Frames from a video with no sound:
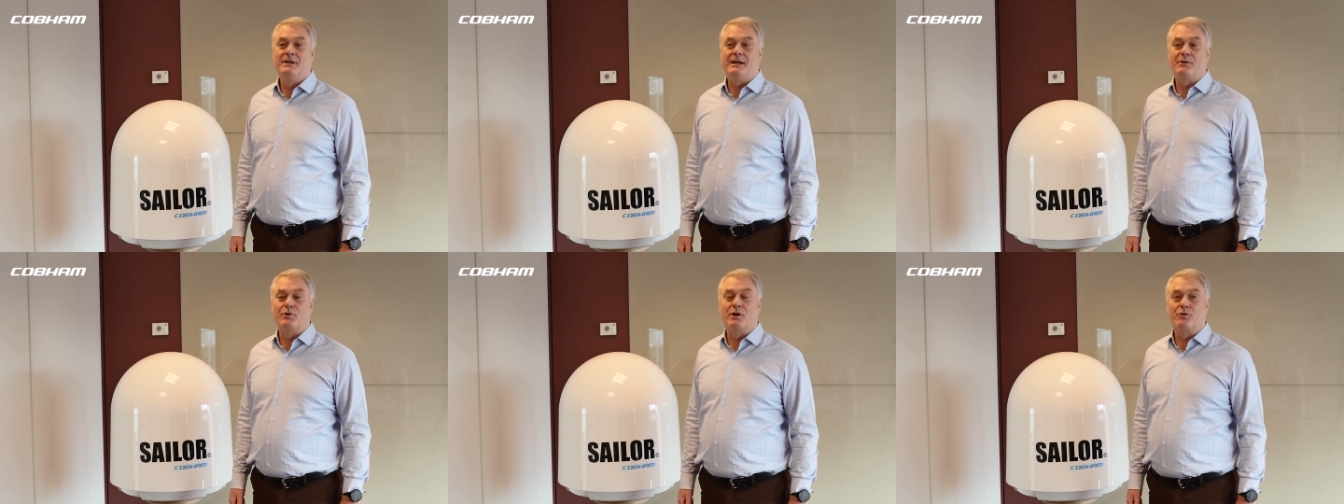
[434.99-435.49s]

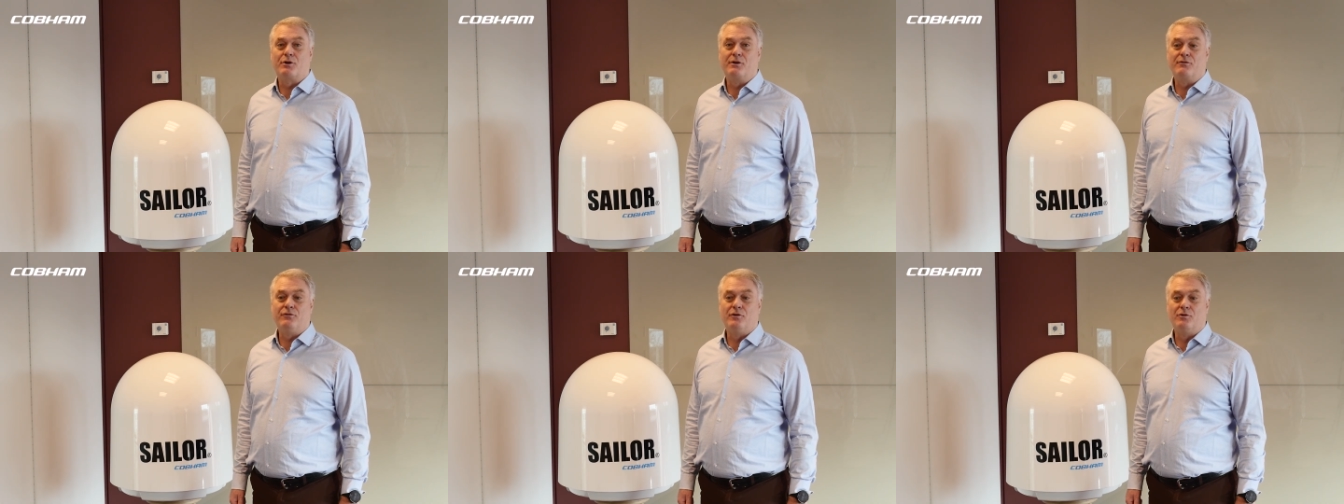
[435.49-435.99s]
and we are
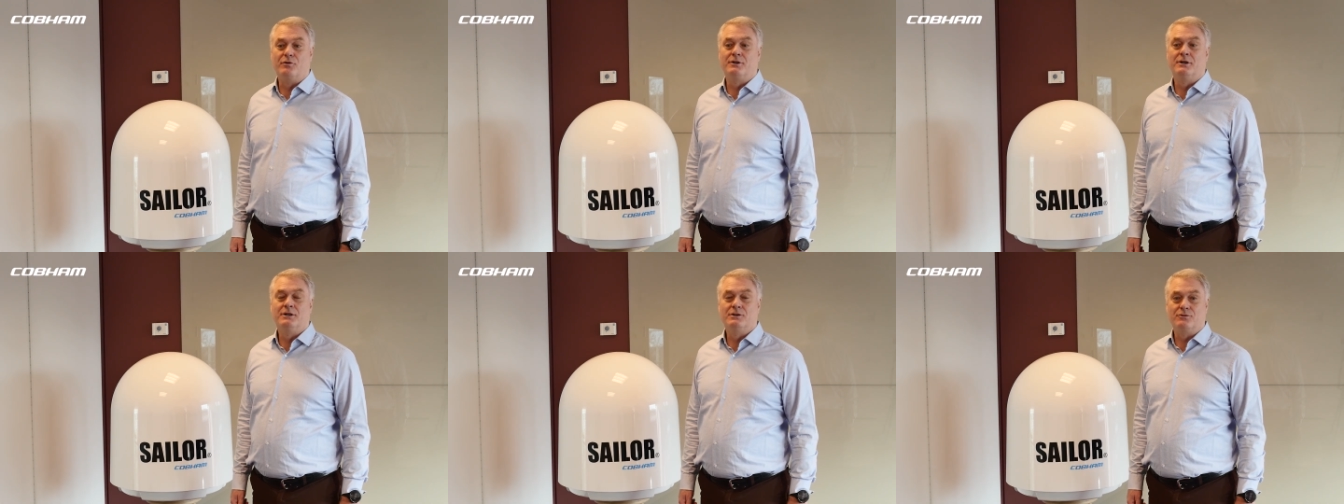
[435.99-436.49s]
looking
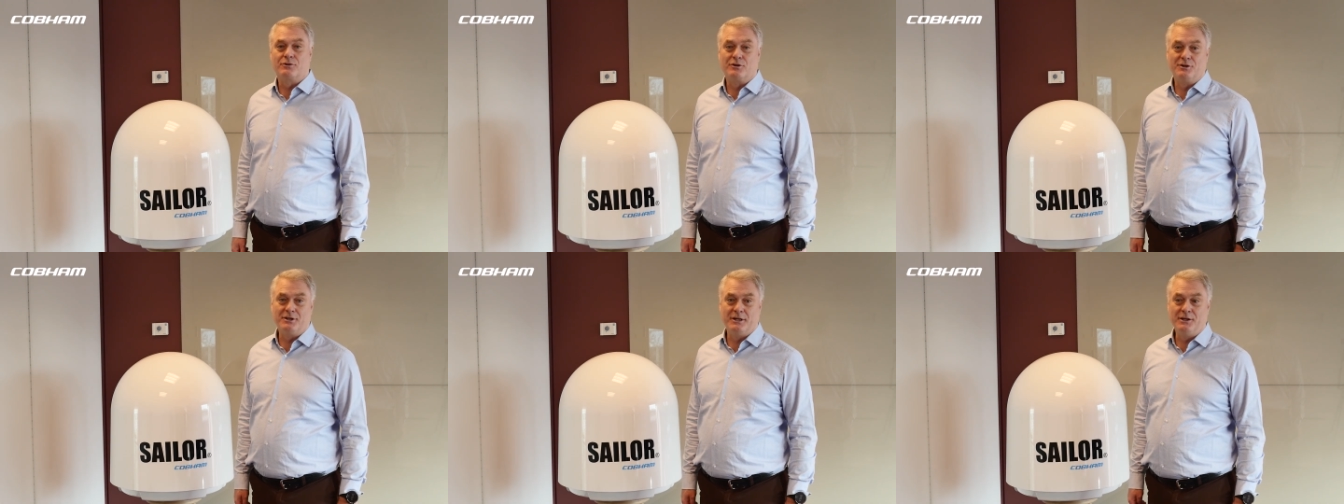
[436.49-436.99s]
forward to a
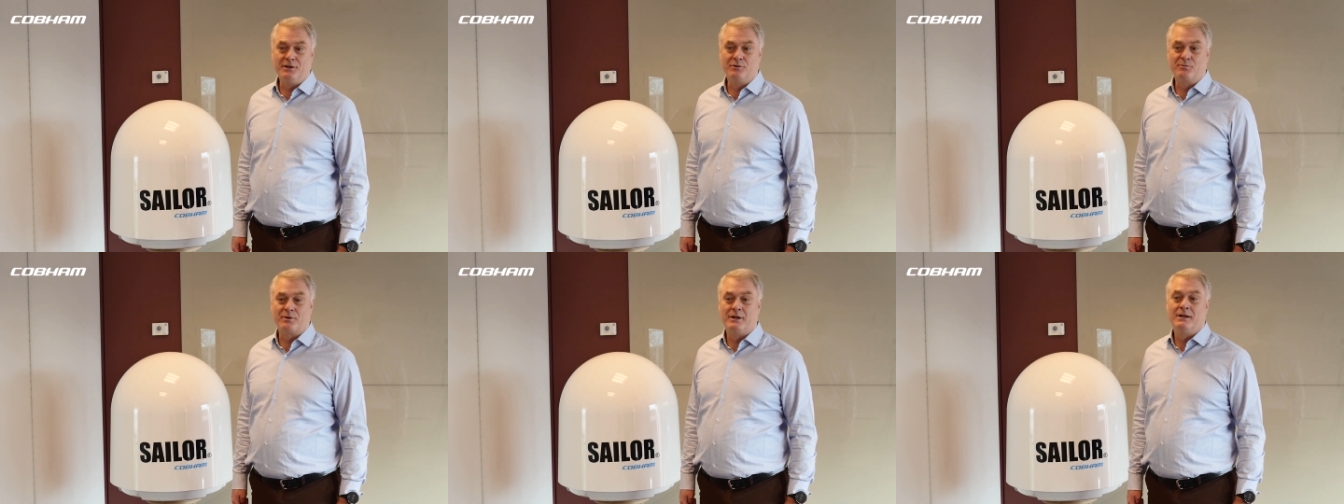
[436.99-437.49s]
continued